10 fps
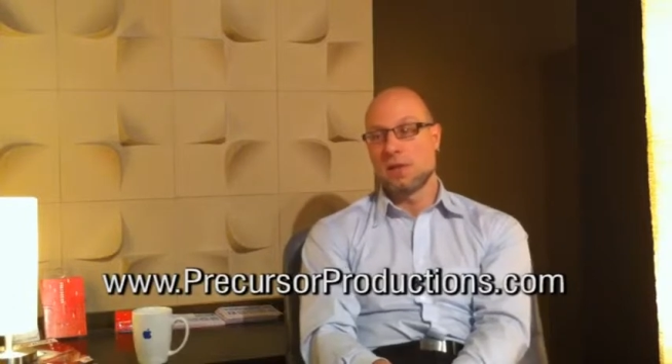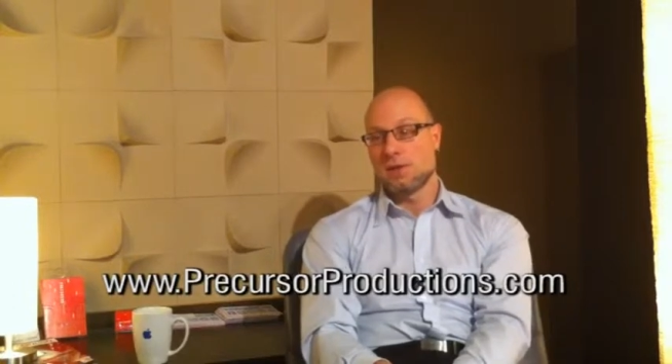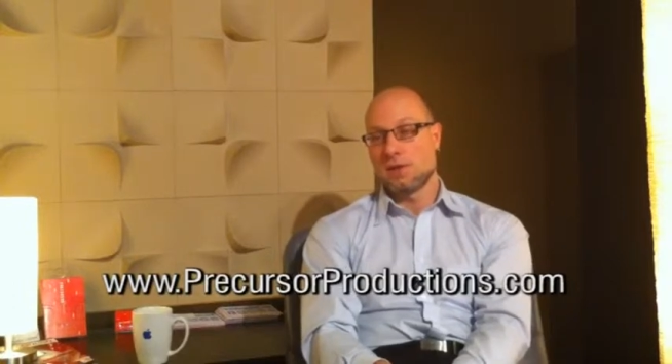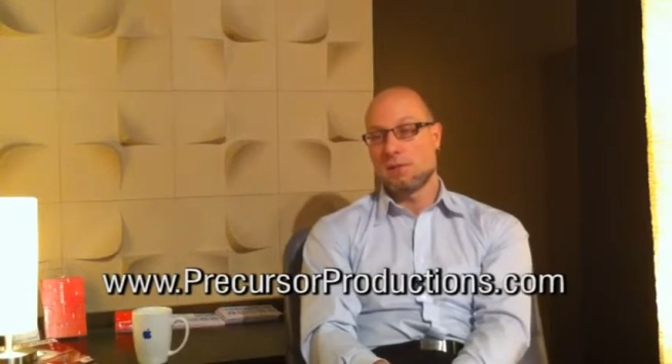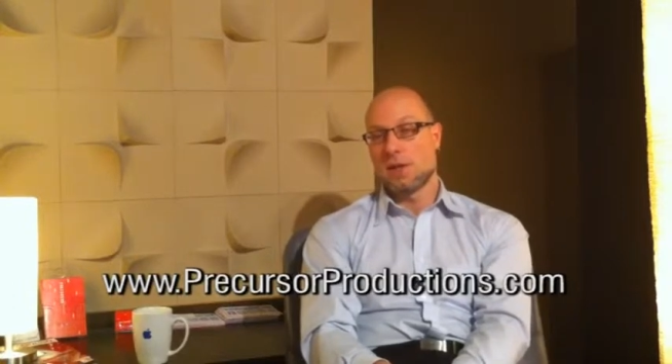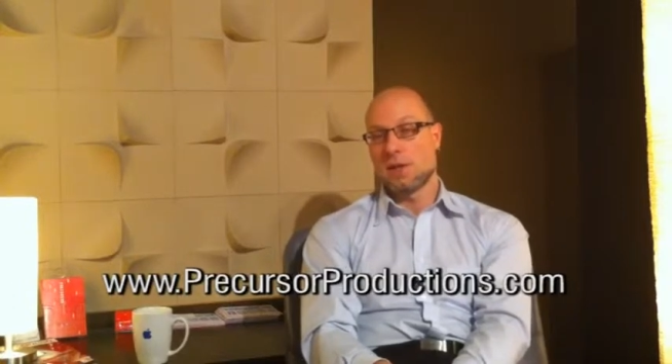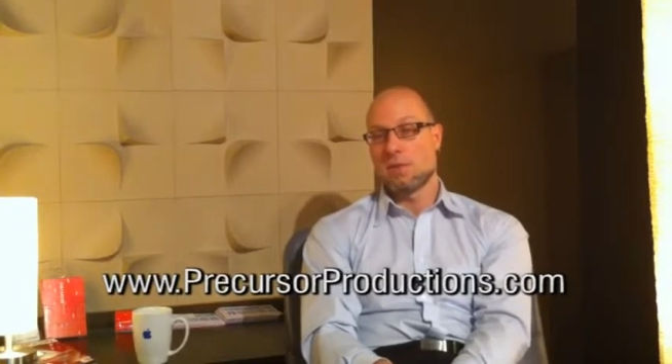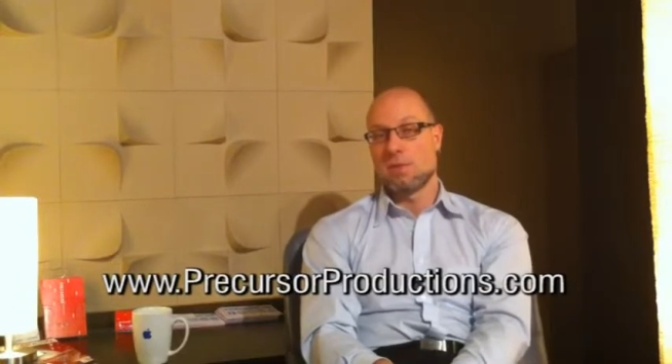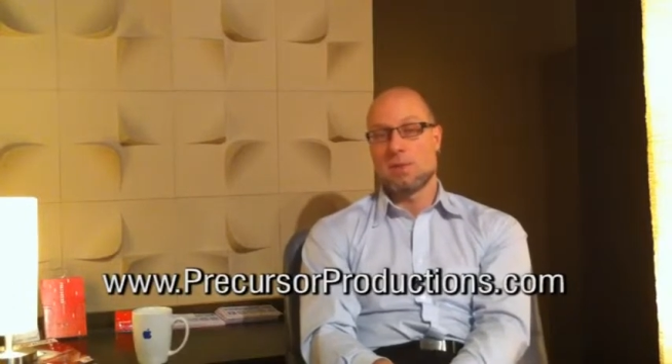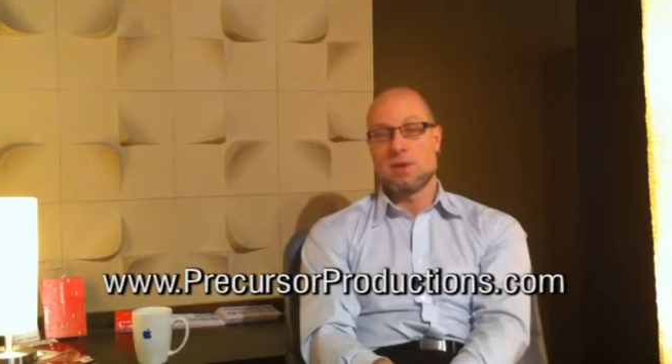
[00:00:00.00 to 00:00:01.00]
Some mics
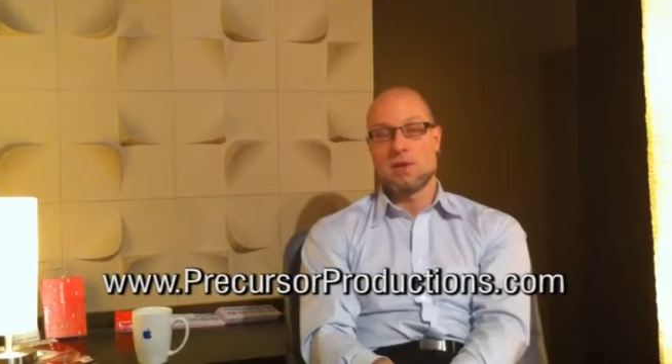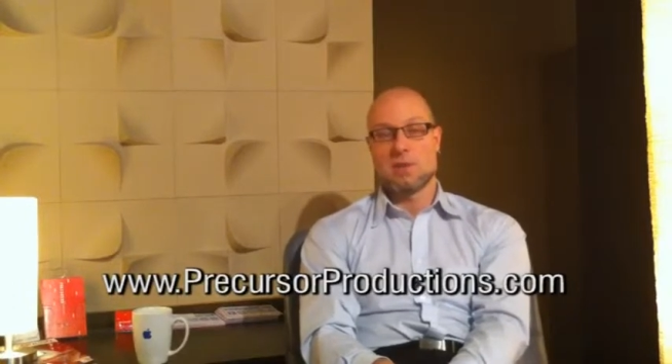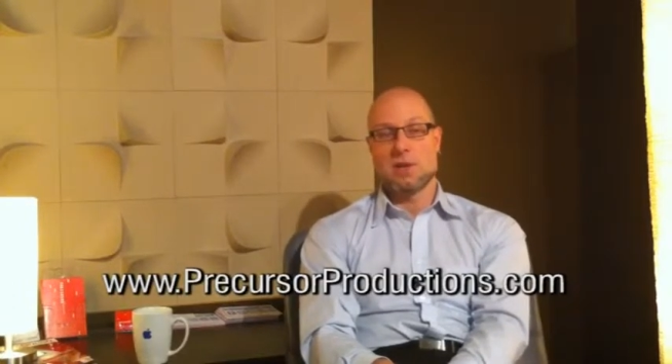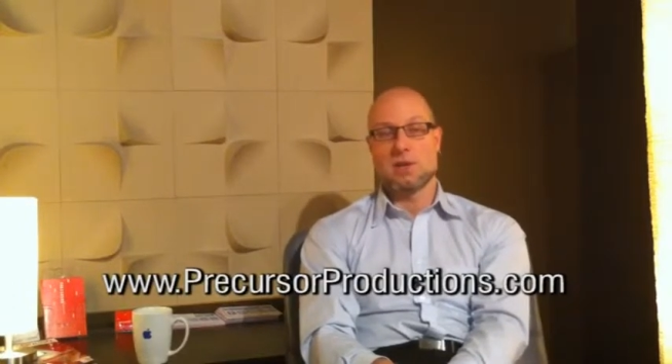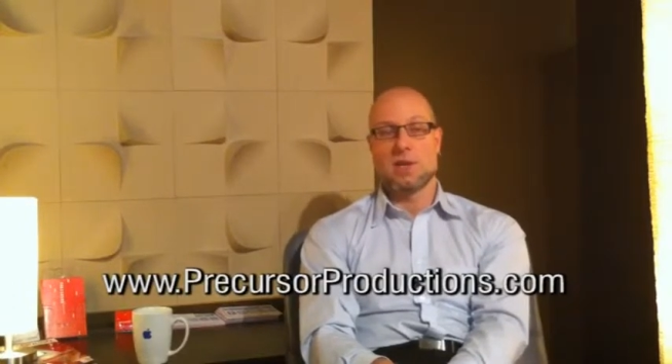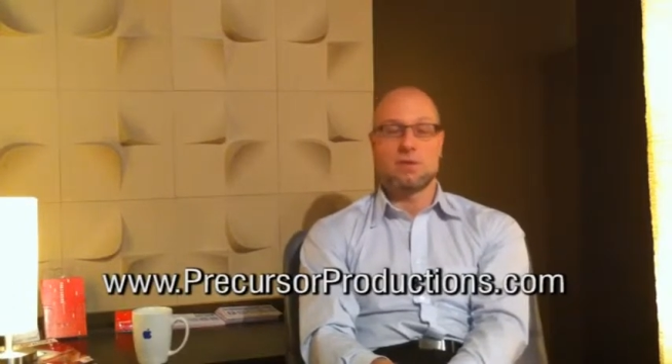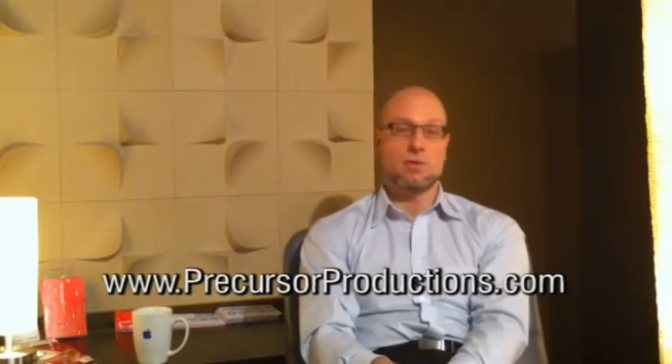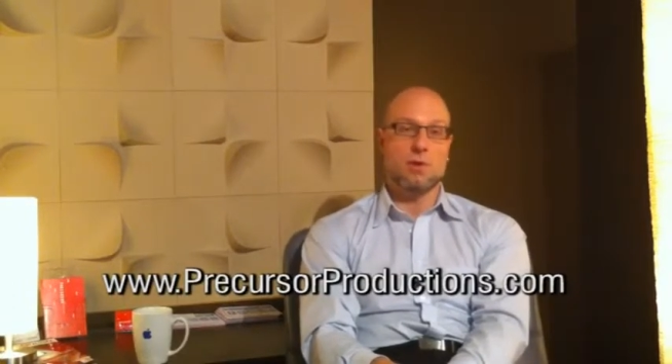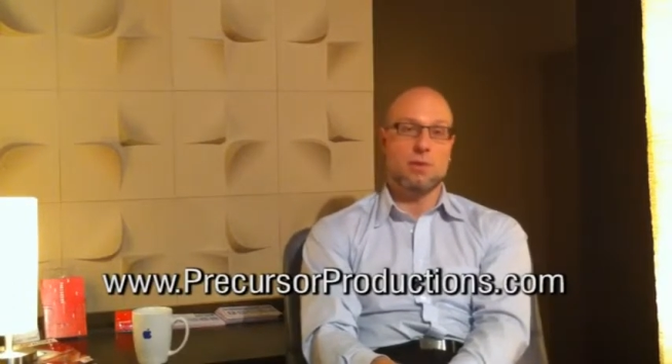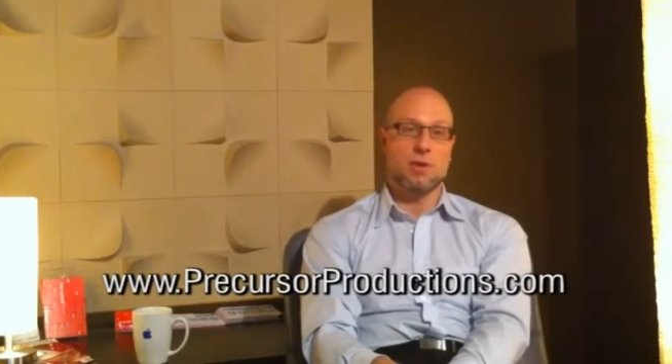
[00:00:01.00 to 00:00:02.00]
would be better specialized for
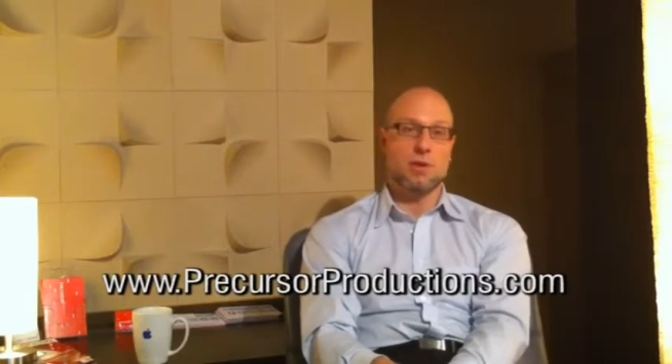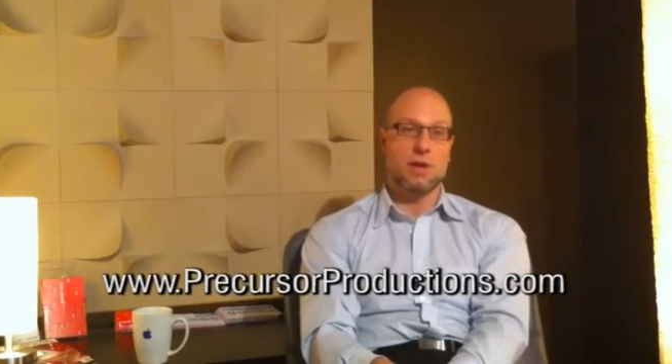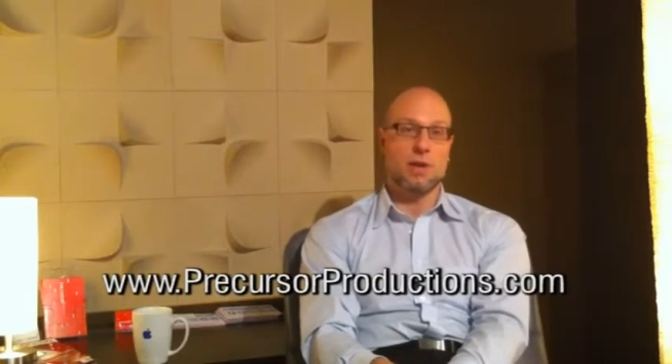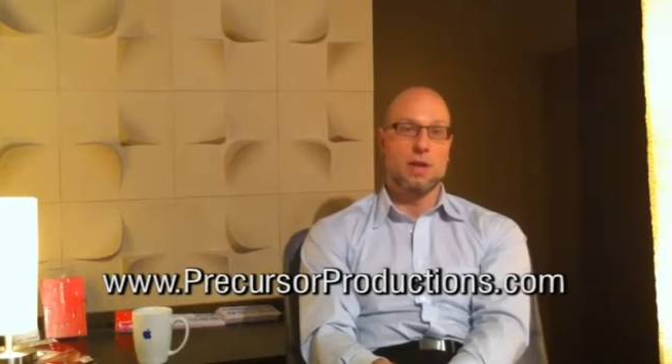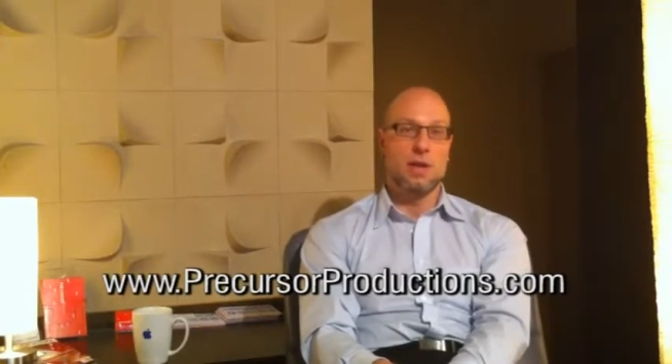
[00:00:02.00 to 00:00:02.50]
drum recording,